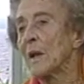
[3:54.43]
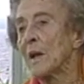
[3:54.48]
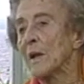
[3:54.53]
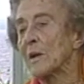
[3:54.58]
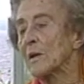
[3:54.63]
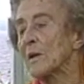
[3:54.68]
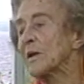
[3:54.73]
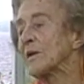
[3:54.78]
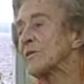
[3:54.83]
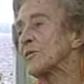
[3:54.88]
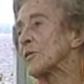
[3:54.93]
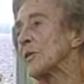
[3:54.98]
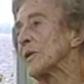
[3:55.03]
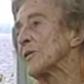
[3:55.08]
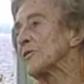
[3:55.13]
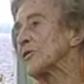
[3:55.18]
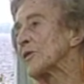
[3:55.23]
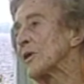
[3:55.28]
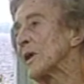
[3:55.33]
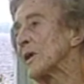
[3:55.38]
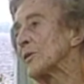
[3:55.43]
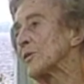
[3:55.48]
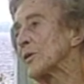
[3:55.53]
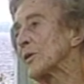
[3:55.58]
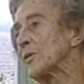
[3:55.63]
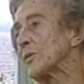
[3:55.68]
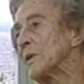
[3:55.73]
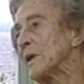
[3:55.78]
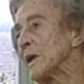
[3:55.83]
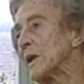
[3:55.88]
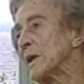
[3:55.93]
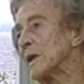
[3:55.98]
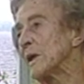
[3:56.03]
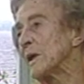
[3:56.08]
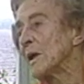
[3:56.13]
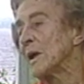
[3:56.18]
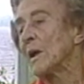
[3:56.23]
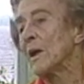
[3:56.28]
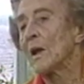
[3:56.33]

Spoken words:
at least one friend with me,